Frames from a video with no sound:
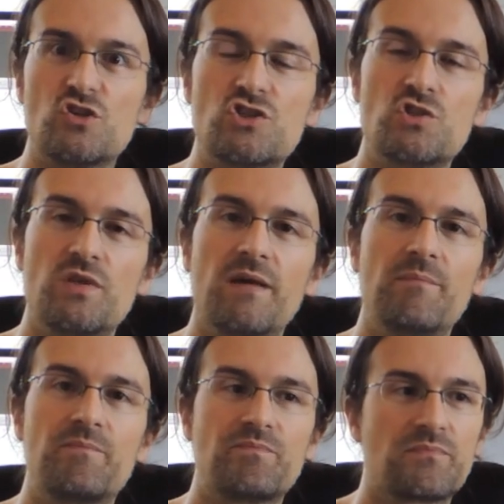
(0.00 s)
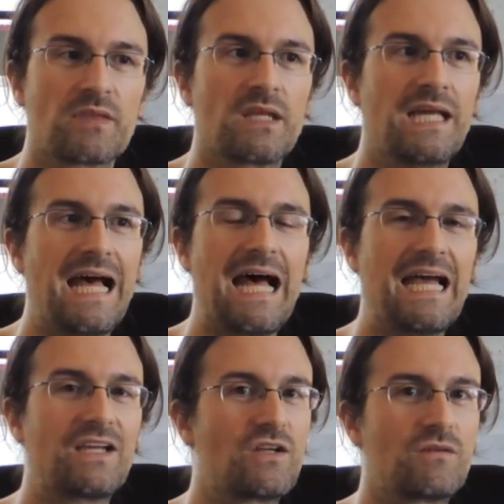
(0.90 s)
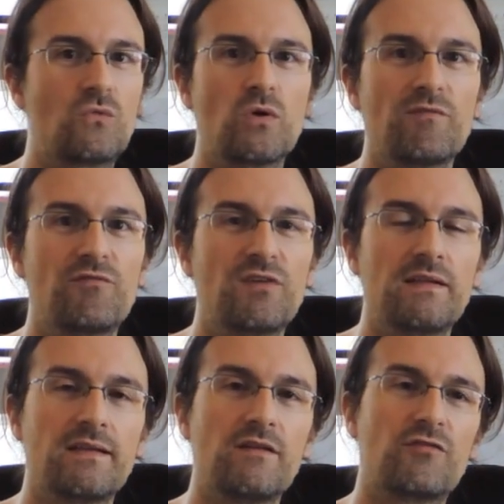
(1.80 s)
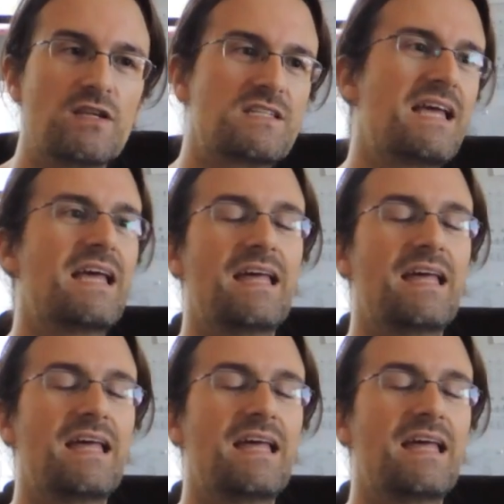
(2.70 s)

used to them. I couldn't feel the difference.